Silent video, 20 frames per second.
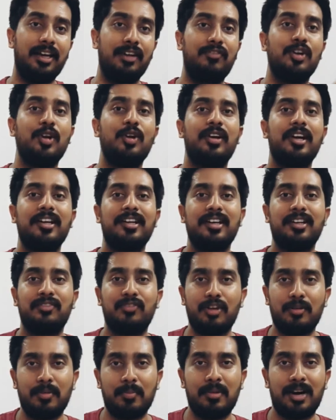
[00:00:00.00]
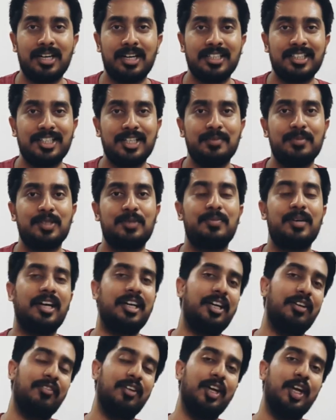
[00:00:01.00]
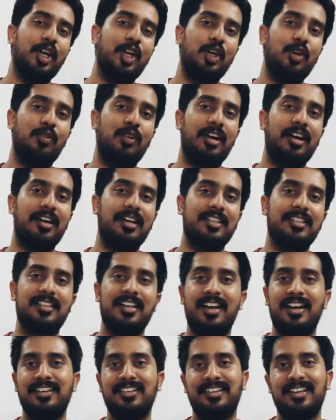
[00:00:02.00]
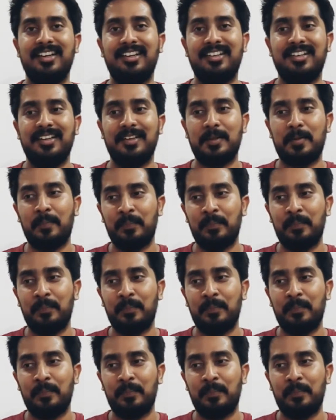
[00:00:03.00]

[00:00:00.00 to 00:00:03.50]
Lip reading: if you look at it from a Marxian perspective, you will understand that